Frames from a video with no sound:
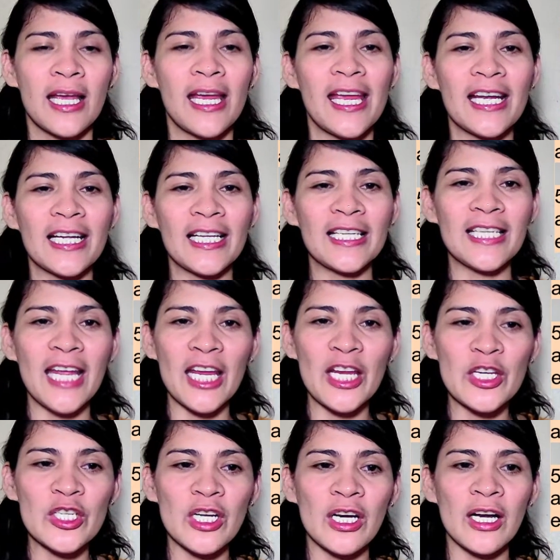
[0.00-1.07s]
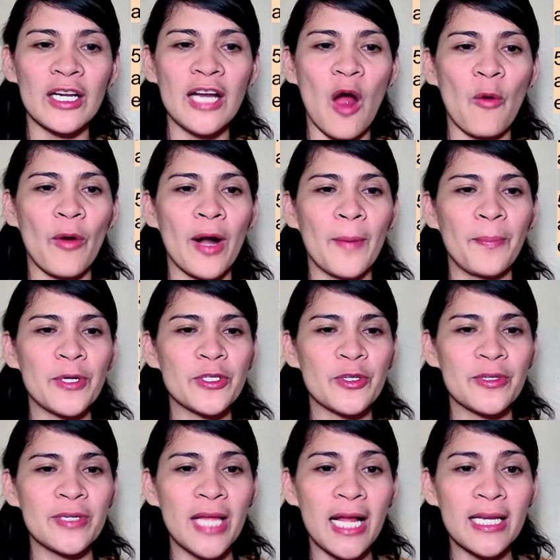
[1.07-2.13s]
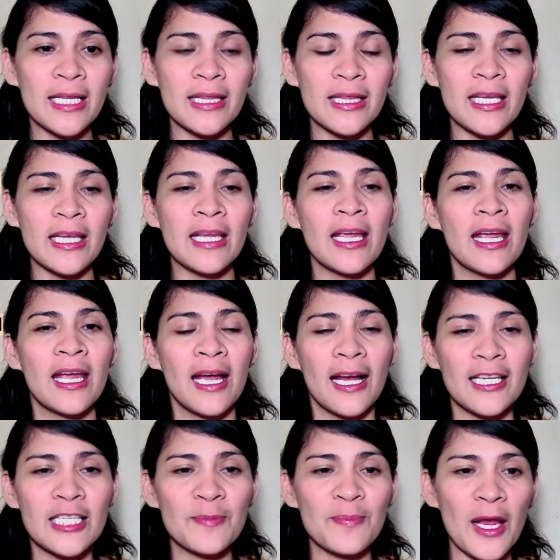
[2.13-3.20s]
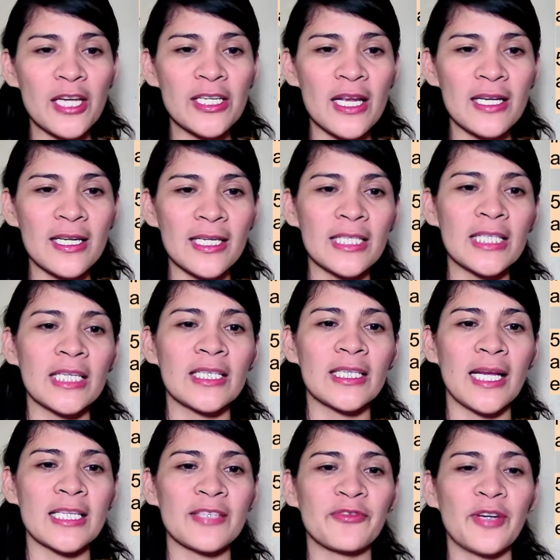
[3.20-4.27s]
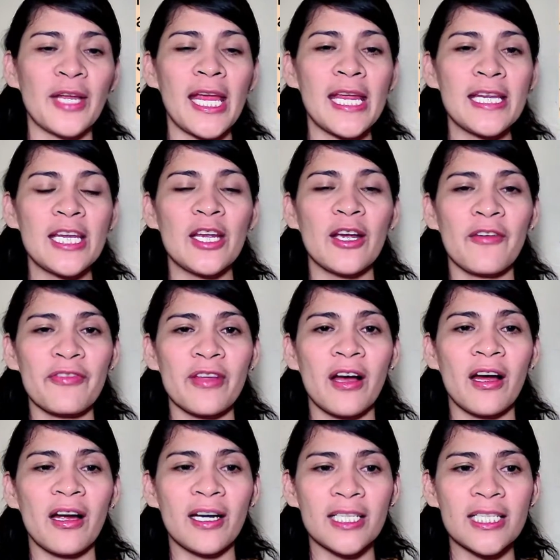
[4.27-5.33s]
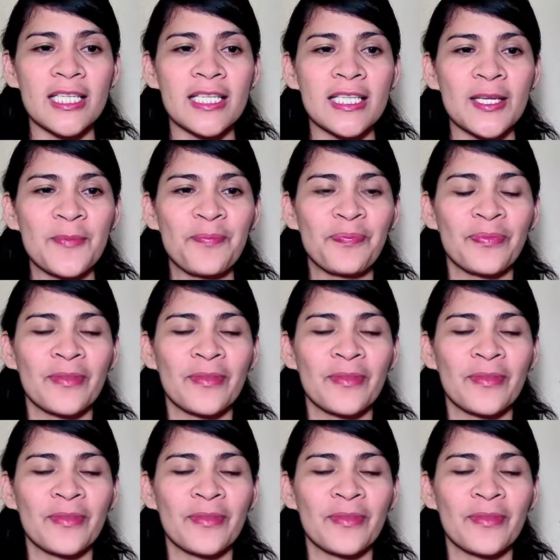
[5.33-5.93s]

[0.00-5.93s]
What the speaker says: inclination, our personality, and special interest for any of the arts.